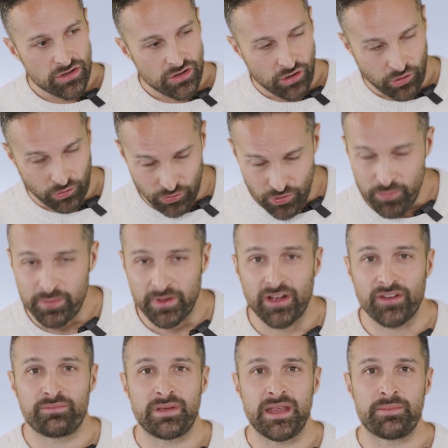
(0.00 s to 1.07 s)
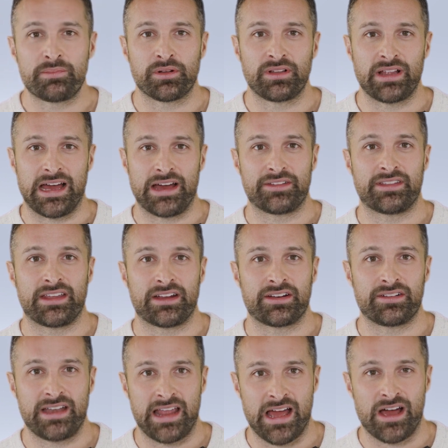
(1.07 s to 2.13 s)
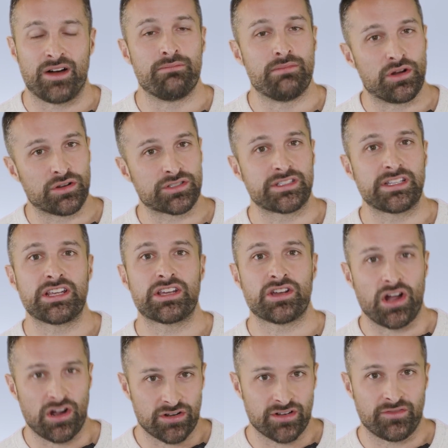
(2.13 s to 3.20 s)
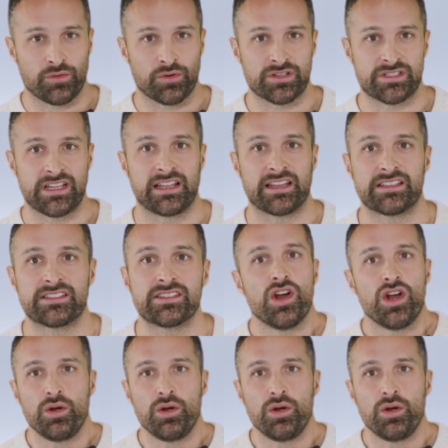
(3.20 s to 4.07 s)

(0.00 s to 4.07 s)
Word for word: group of people out there now, mostly carnivore zealots,